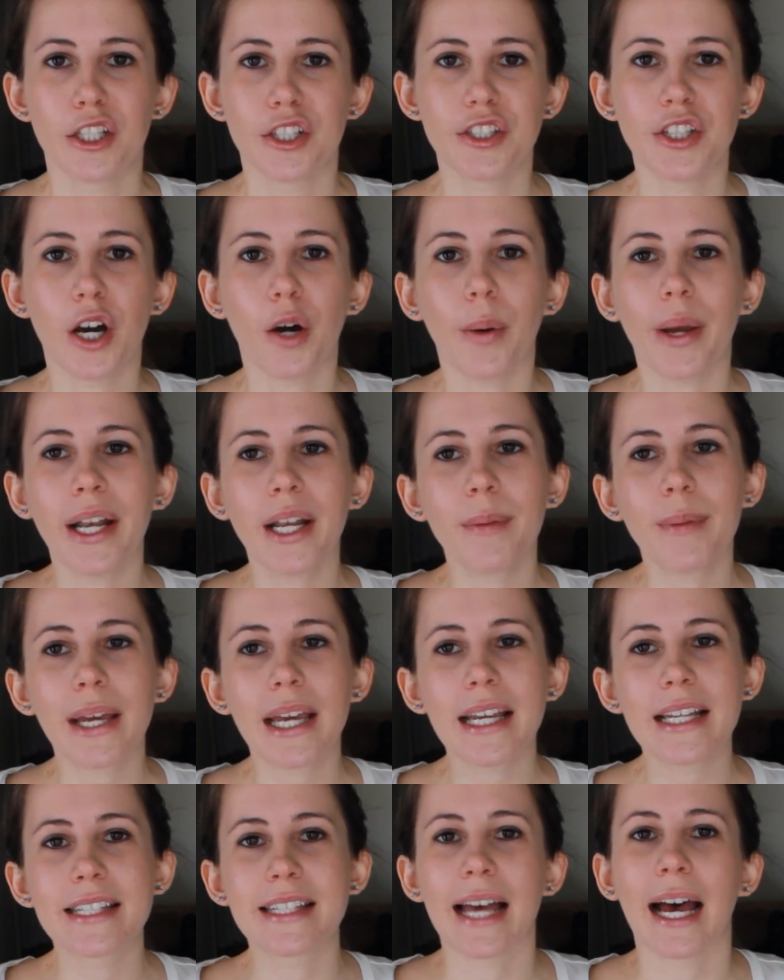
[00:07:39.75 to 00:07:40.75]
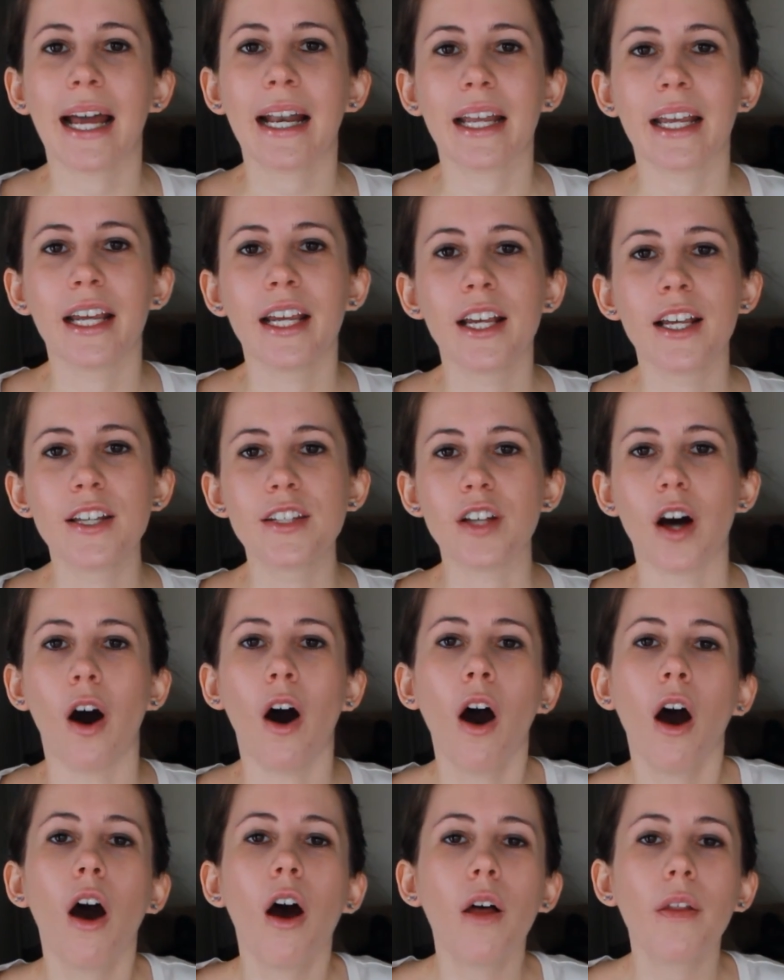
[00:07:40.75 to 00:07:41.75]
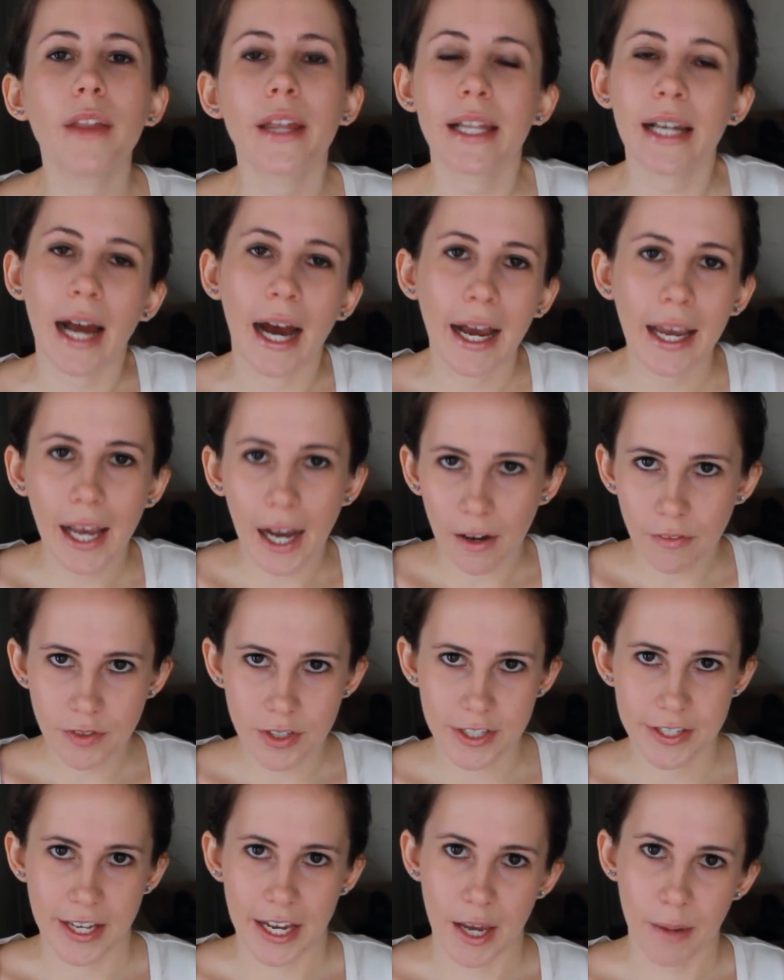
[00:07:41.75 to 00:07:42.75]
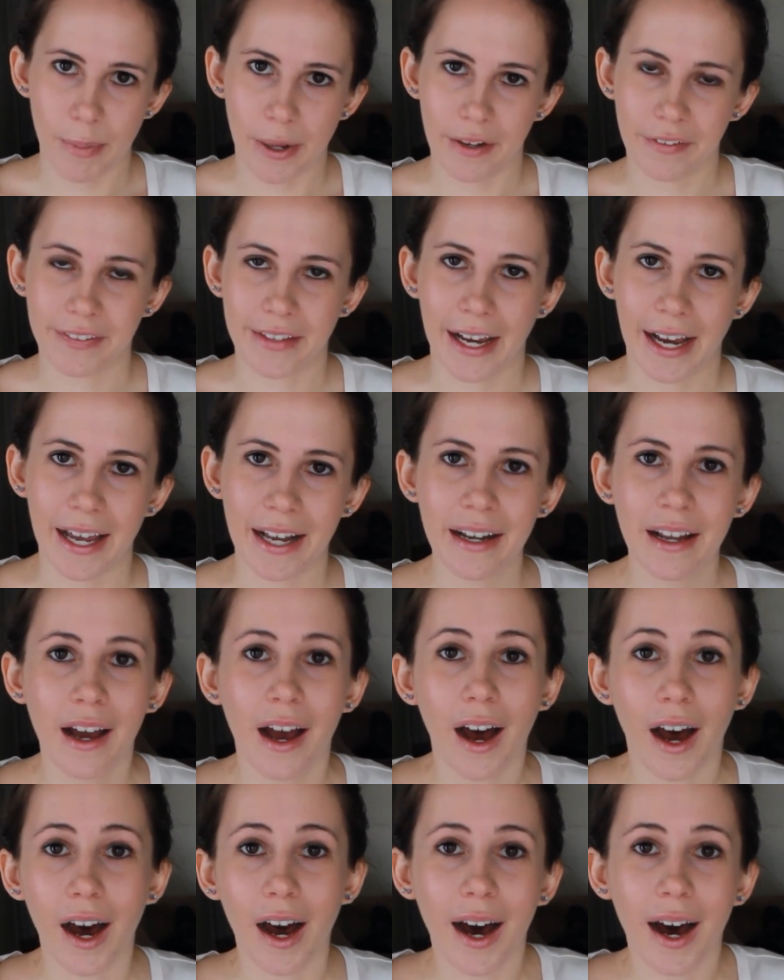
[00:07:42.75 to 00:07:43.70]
So anyways, that is all that I have to say about that.